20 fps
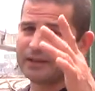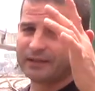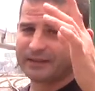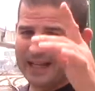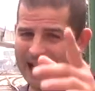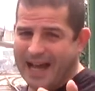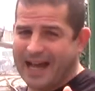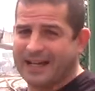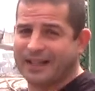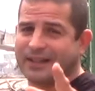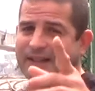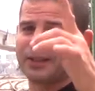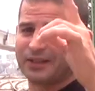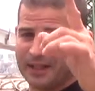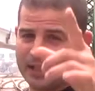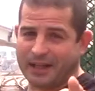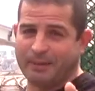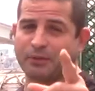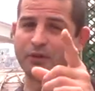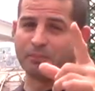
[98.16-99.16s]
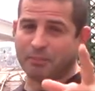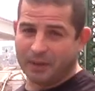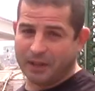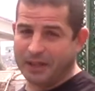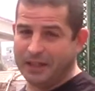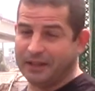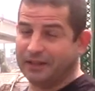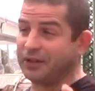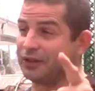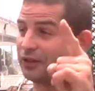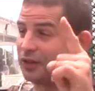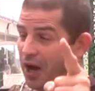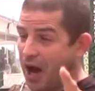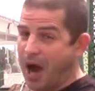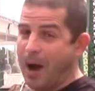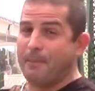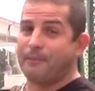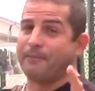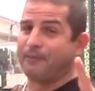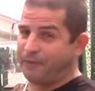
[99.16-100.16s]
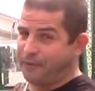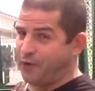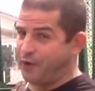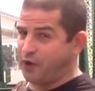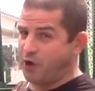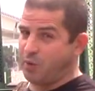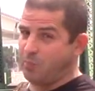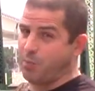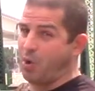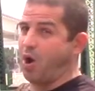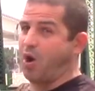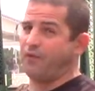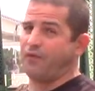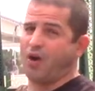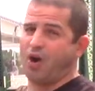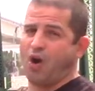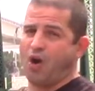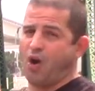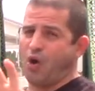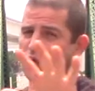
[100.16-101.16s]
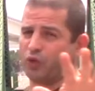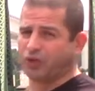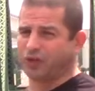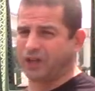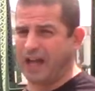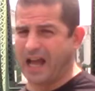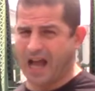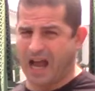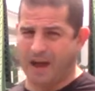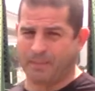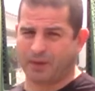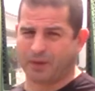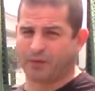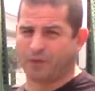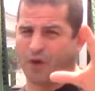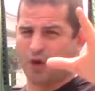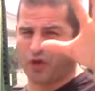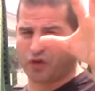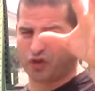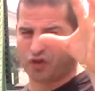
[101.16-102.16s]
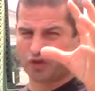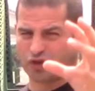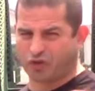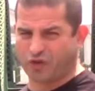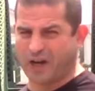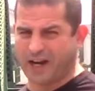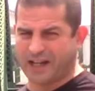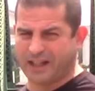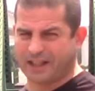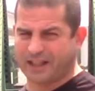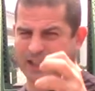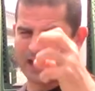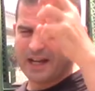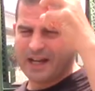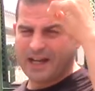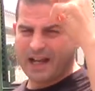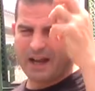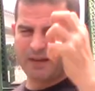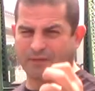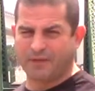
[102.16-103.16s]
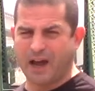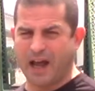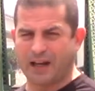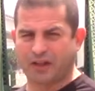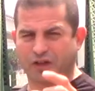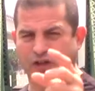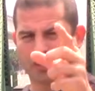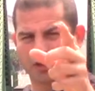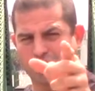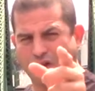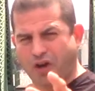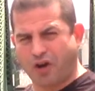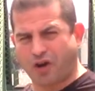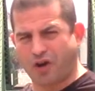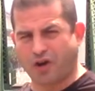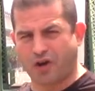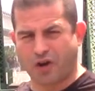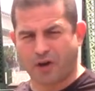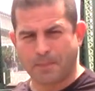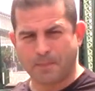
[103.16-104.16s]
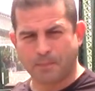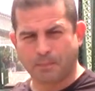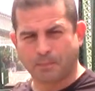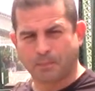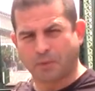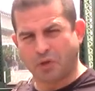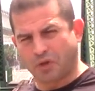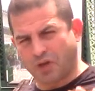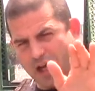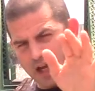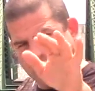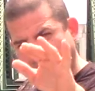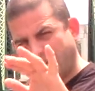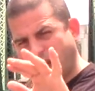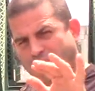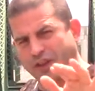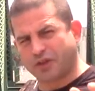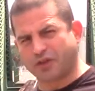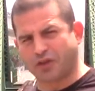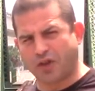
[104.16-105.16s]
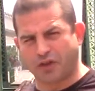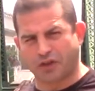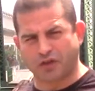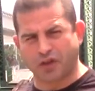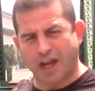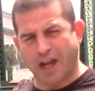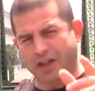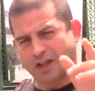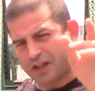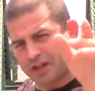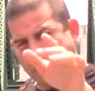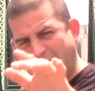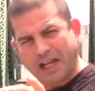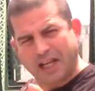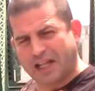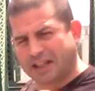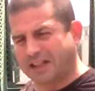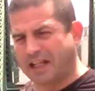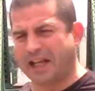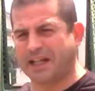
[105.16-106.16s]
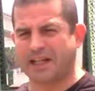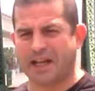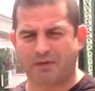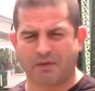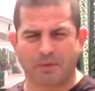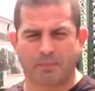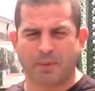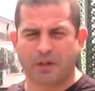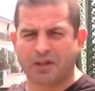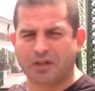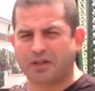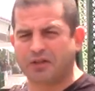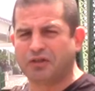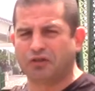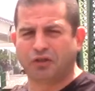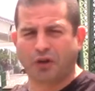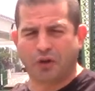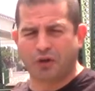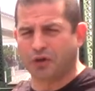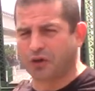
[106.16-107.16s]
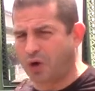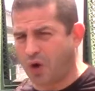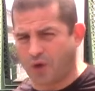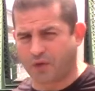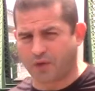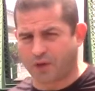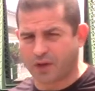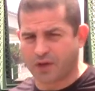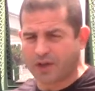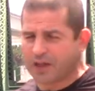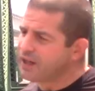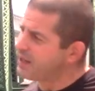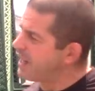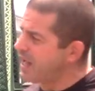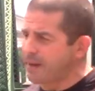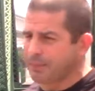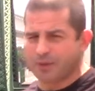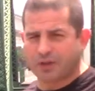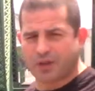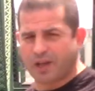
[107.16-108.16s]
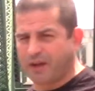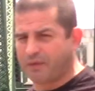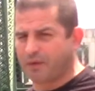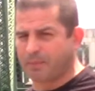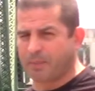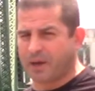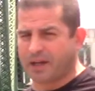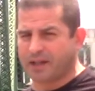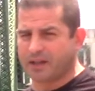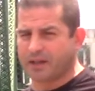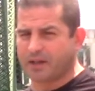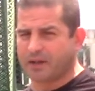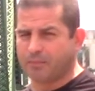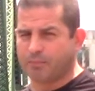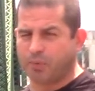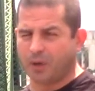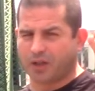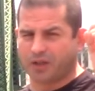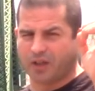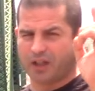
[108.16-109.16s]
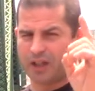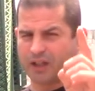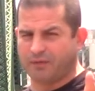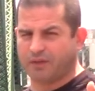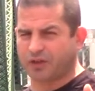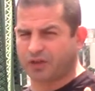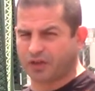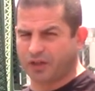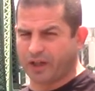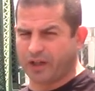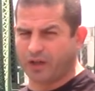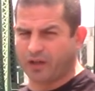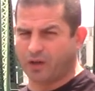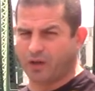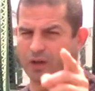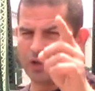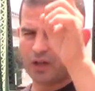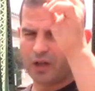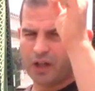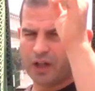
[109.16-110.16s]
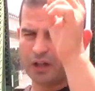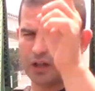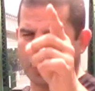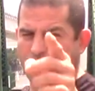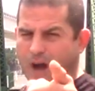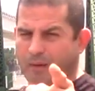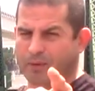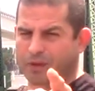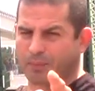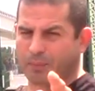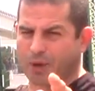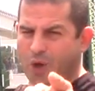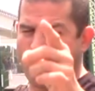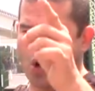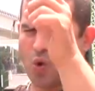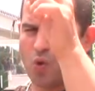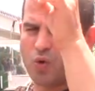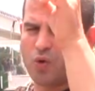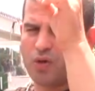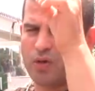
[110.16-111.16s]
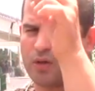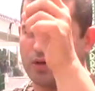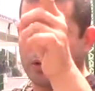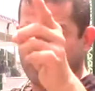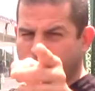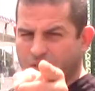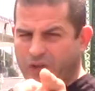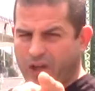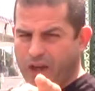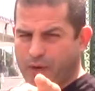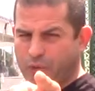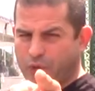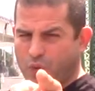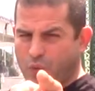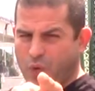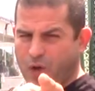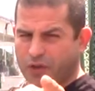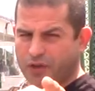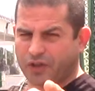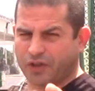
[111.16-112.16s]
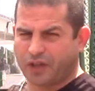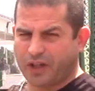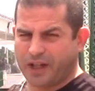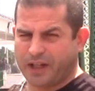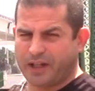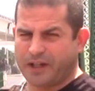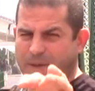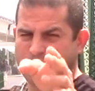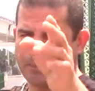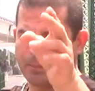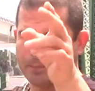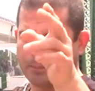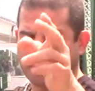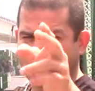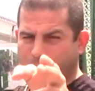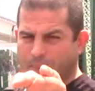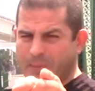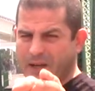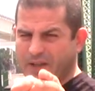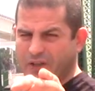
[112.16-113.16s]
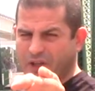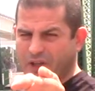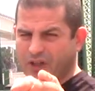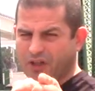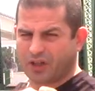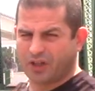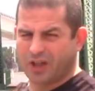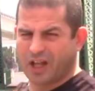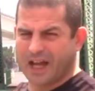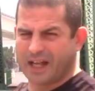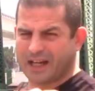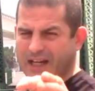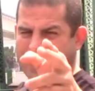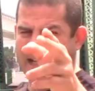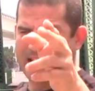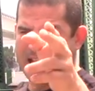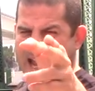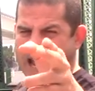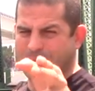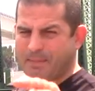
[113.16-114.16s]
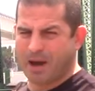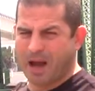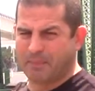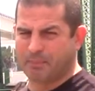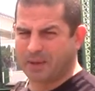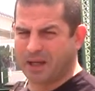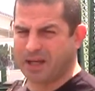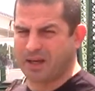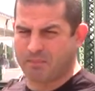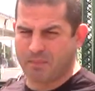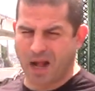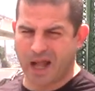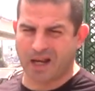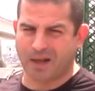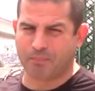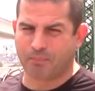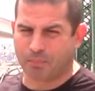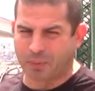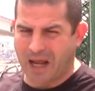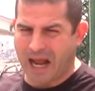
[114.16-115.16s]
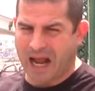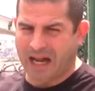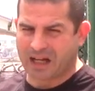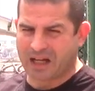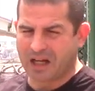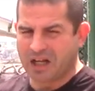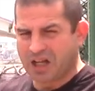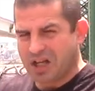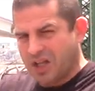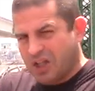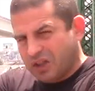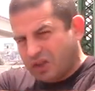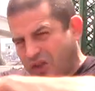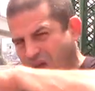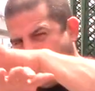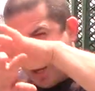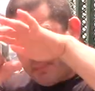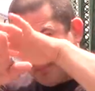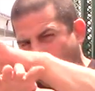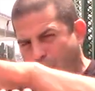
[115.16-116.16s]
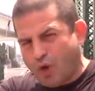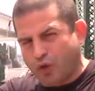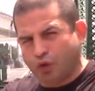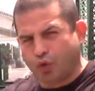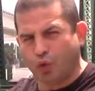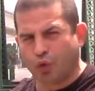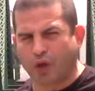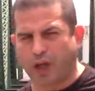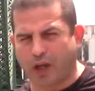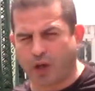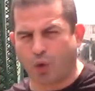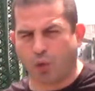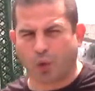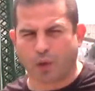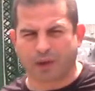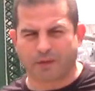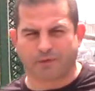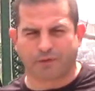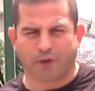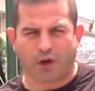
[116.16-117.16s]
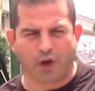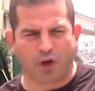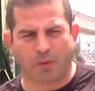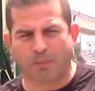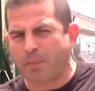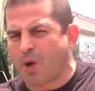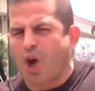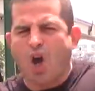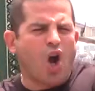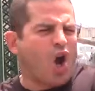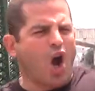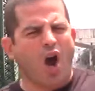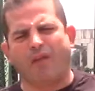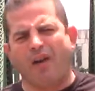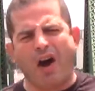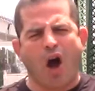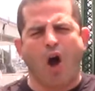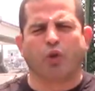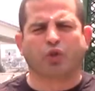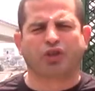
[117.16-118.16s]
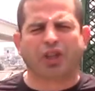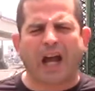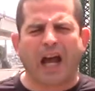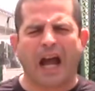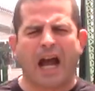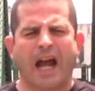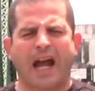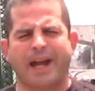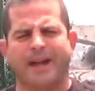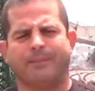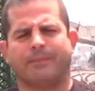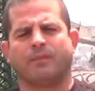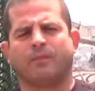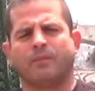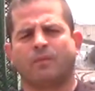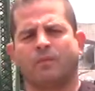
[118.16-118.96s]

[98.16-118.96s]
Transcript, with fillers: that seems to be the top firm of all time as far as strength and violence. Sure, you got a lot of those others, and it's not like they've never been turned over. It happens to everybody. But even still, in the comments below, say what you want to say. Manchester United, MIB, Men in Black, top UK hooligan firm of all time.